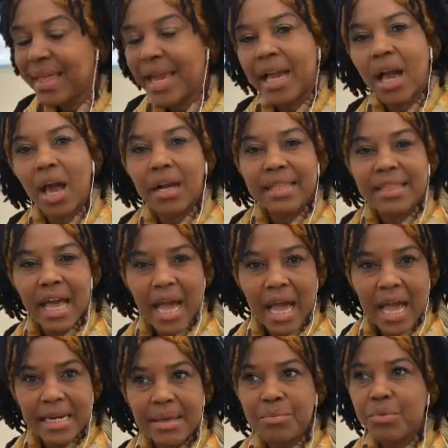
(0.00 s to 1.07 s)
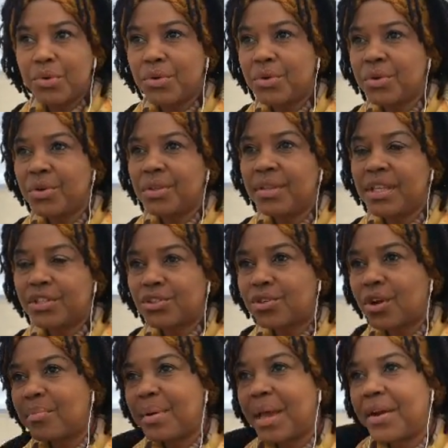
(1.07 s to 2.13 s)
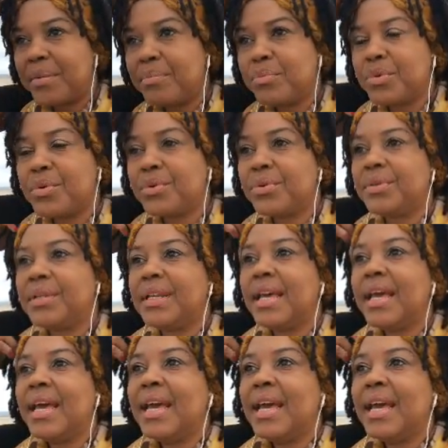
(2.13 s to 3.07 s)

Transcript: call it the honeymoon, the strawberry moon,